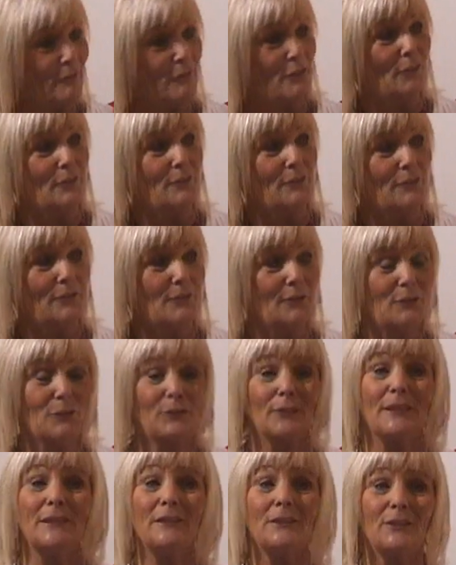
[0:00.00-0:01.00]
I've got
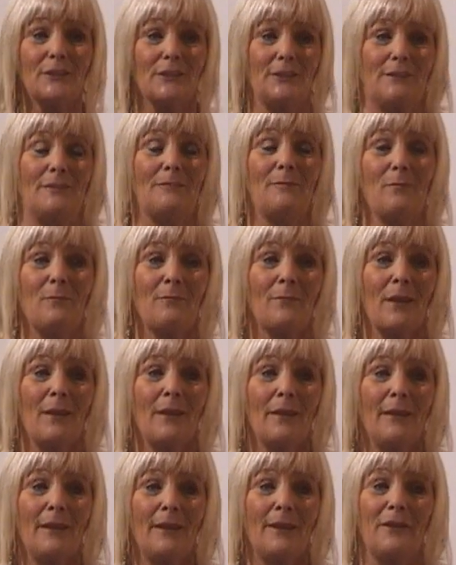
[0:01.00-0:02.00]
your Indian
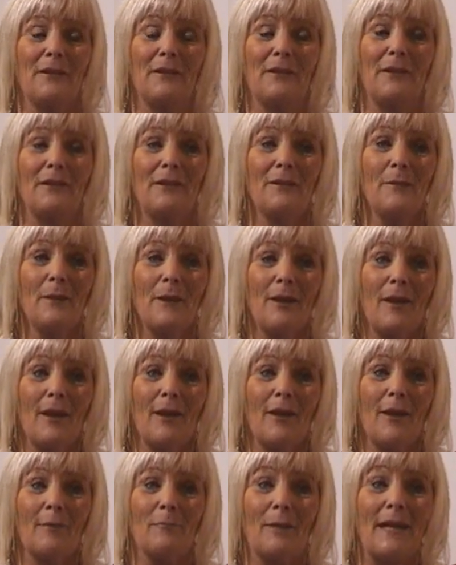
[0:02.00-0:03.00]
here,
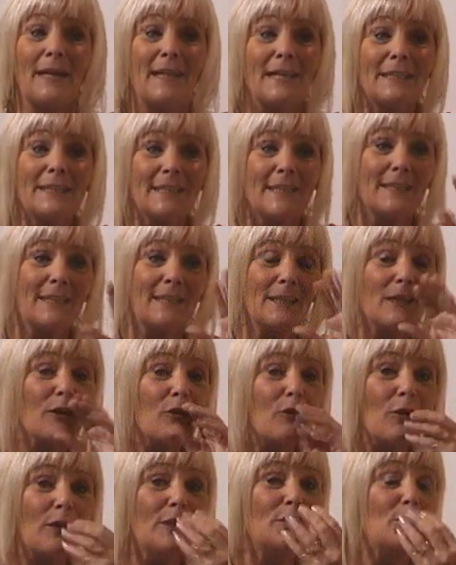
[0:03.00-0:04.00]
and he's
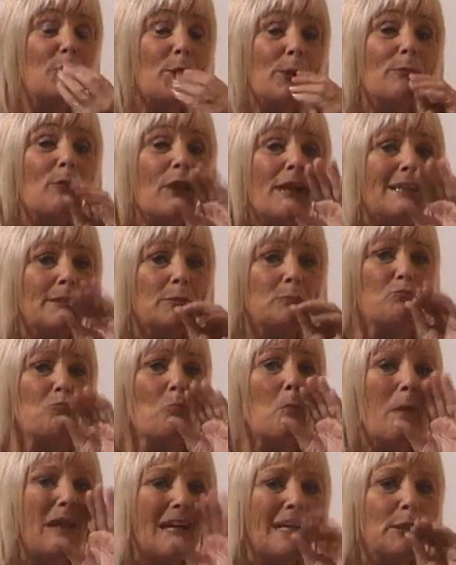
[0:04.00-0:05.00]
doing this.
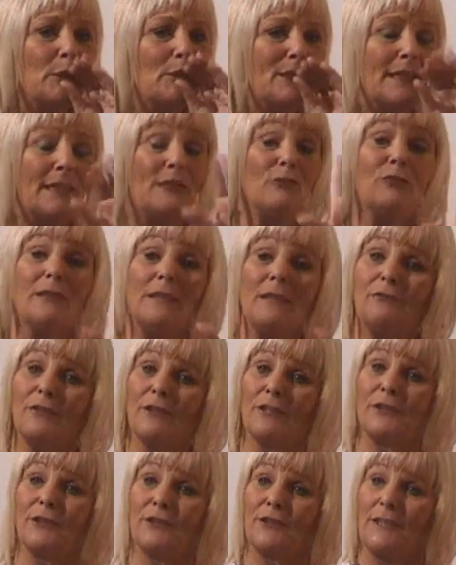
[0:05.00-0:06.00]
And he's getting really
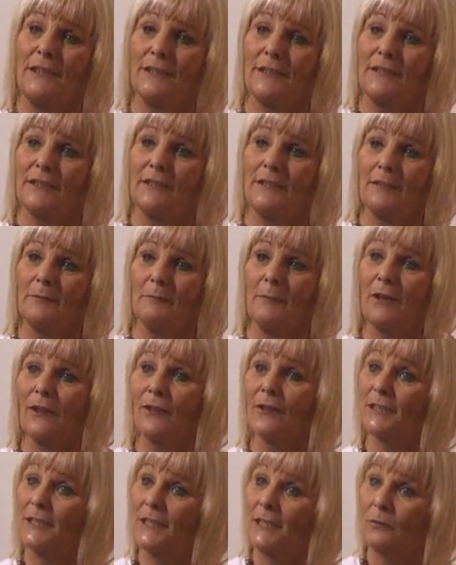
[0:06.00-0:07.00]
frustrated
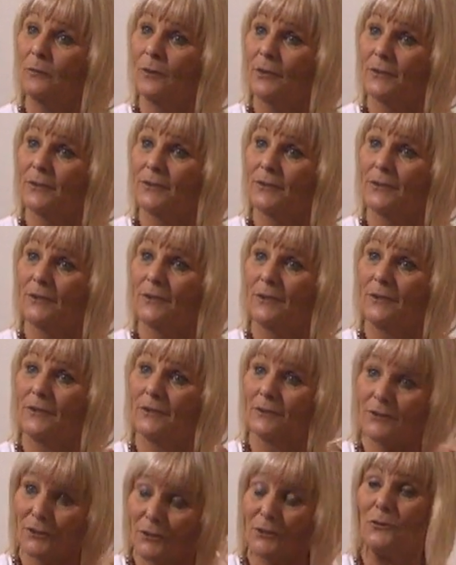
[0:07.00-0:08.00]
because he wants
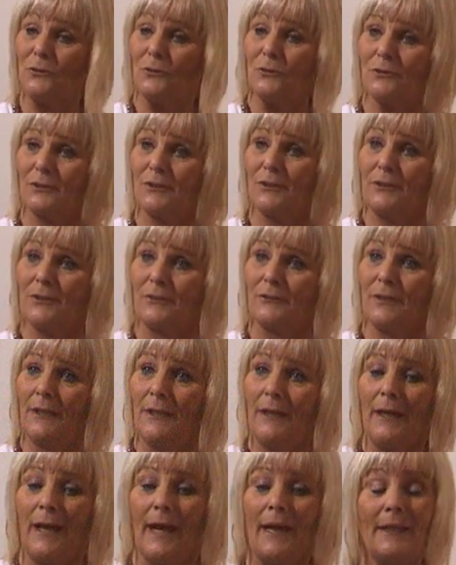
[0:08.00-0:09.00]
to talk to you.
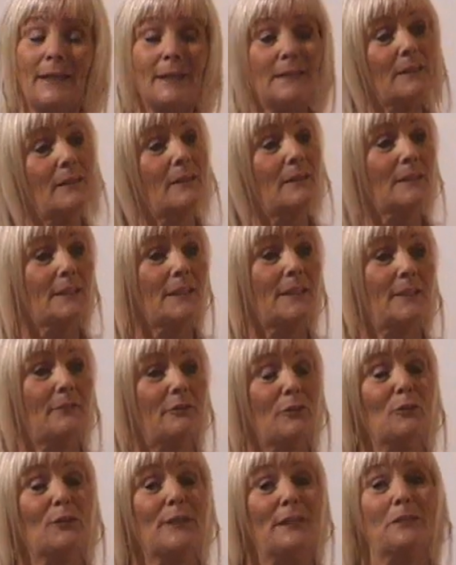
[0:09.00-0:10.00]
And he's asking
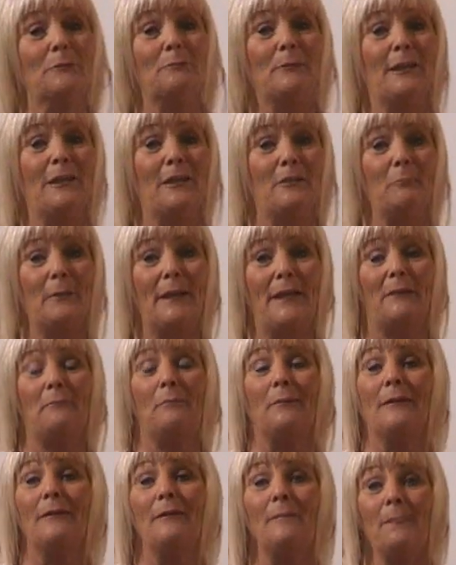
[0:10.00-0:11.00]
if you'll get a pen and
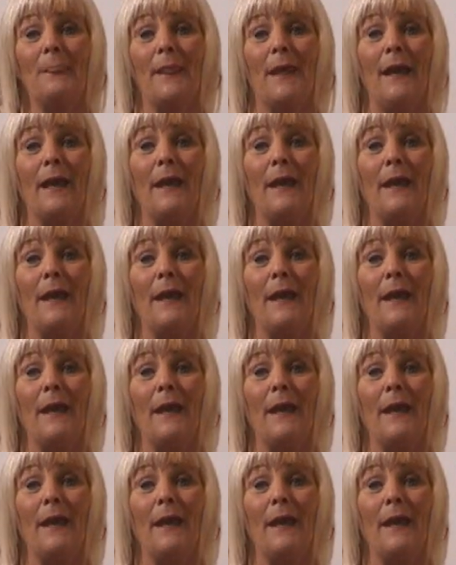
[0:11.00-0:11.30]
paper,